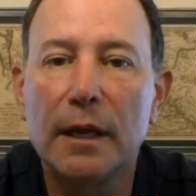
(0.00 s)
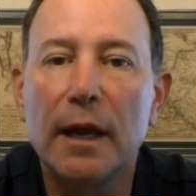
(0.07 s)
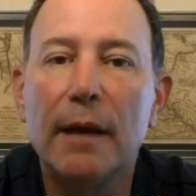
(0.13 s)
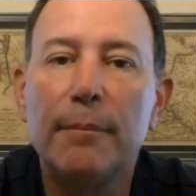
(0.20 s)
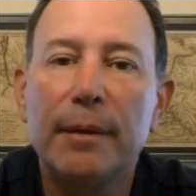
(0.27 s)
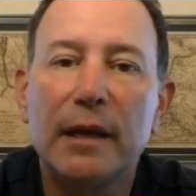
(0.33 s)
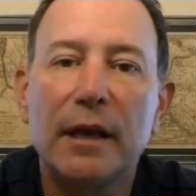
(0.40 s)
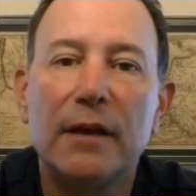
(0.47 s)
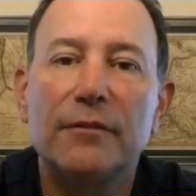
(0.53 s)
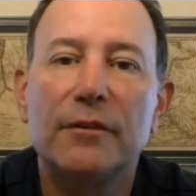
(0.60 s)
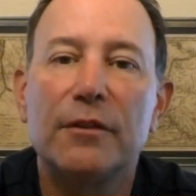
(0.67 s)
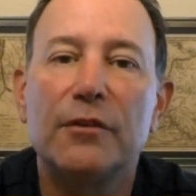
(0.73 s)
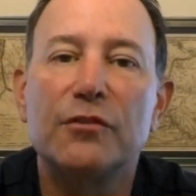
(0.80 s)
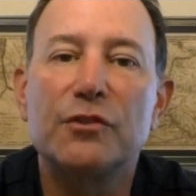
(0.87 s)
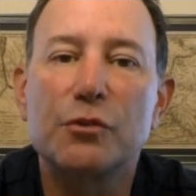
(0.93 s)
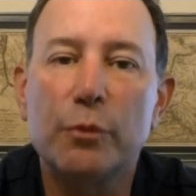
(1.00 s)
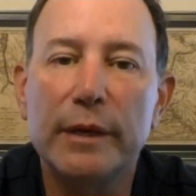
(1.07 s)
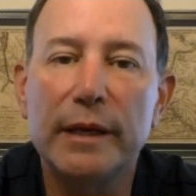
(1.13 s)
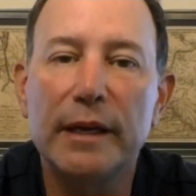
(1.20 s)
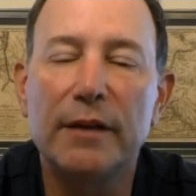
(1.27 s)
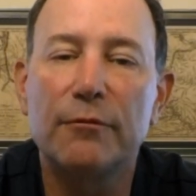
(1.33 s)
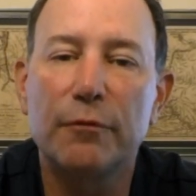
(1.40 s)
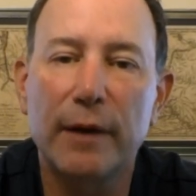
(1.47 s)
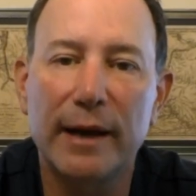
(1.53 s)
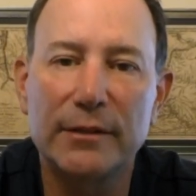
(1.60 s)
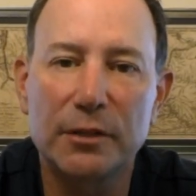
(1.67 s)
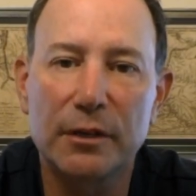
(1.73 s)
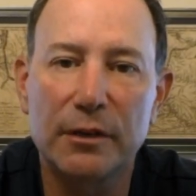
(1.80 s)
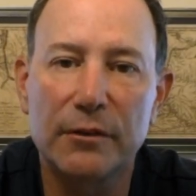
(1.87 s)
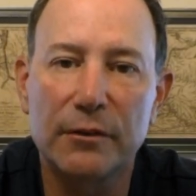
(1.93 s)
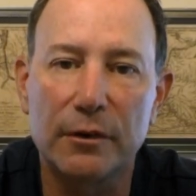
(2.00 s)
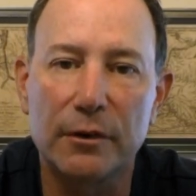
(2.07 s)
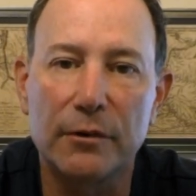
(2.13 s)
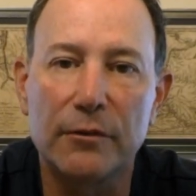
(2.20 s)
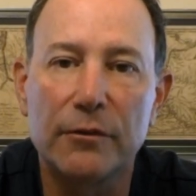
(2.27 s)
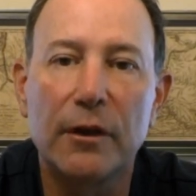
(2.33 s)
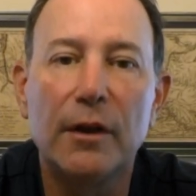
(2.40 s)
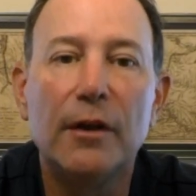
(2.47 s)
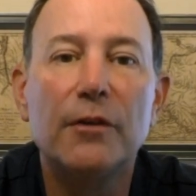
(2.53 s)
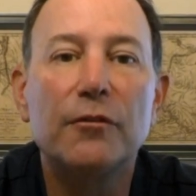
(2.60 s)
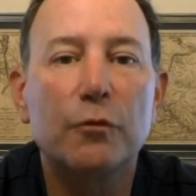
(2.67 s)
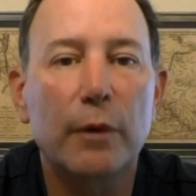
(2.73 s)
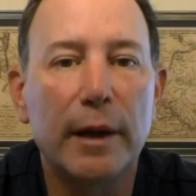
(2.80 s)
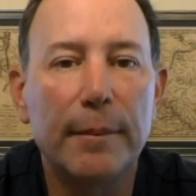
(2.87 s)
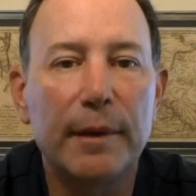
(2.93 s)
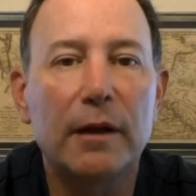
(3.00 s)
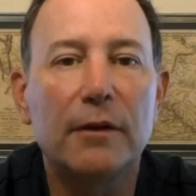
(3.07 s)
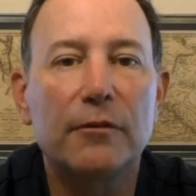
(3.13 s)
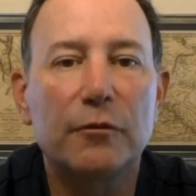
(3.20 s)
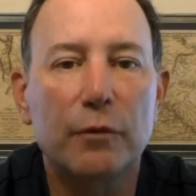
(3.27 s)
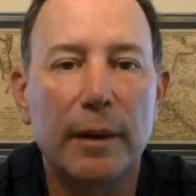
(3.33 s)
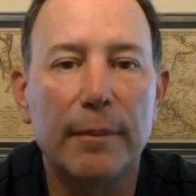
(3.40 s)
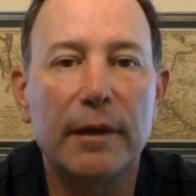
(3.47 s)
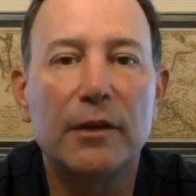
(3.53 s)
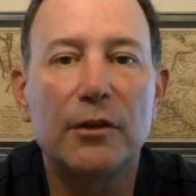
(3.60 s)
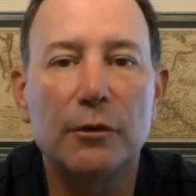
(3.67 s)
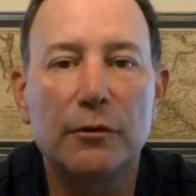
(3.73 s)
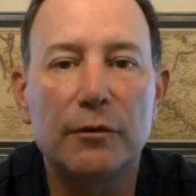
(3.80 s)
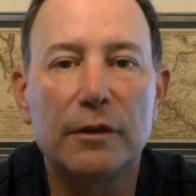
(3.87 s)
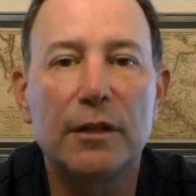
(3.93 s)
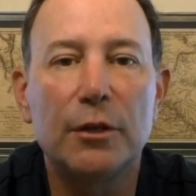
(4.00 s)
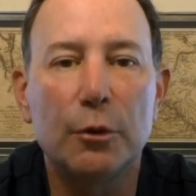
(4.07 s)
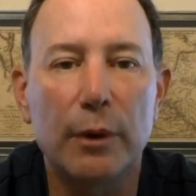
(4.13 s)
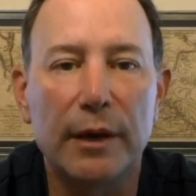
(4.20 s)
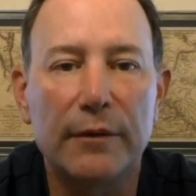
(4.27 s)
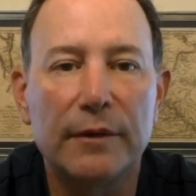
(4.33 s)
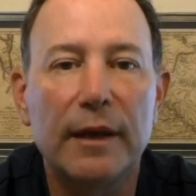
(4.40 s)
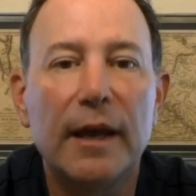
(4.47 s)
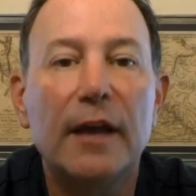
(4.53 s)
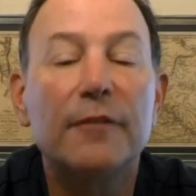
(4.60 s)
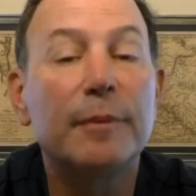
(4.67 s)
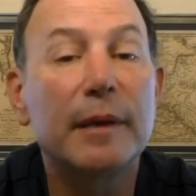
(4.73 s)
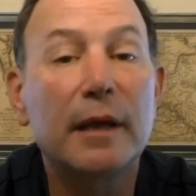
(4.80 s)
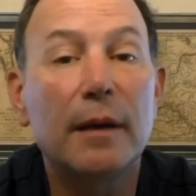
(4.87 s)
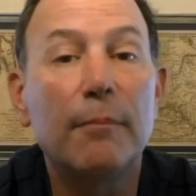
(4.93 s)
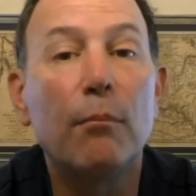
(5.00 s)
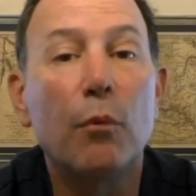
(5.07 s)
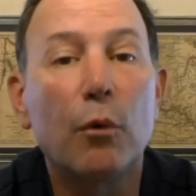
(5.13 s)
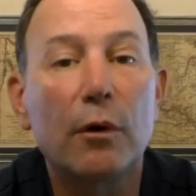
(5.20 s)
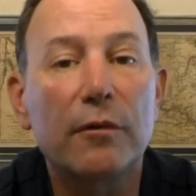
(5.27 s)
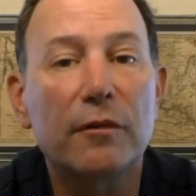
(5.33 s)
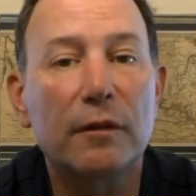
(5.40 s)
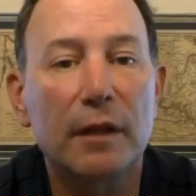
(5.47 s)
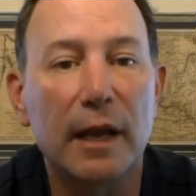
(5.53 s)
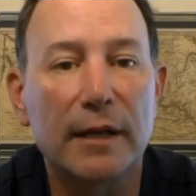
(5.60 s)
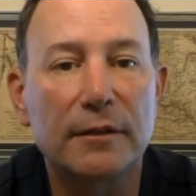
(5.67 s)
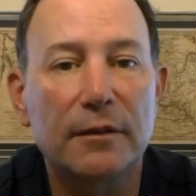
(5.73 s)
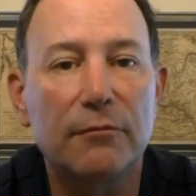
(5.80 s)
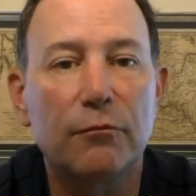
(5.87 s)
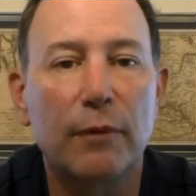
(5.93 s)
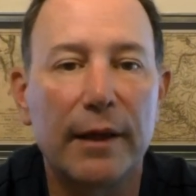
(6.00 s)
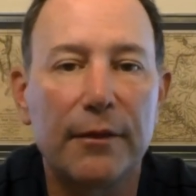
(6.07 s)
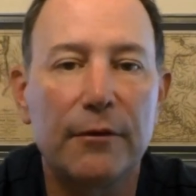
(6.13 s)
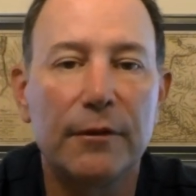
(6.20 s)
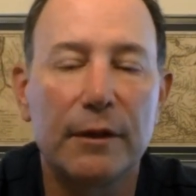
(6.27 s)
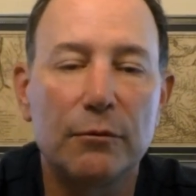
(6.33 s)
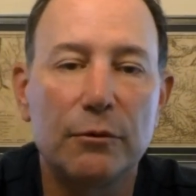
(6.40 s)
and because of the squeak and fracture concerns, ceramic on ceramic use in the US has become more selective rather than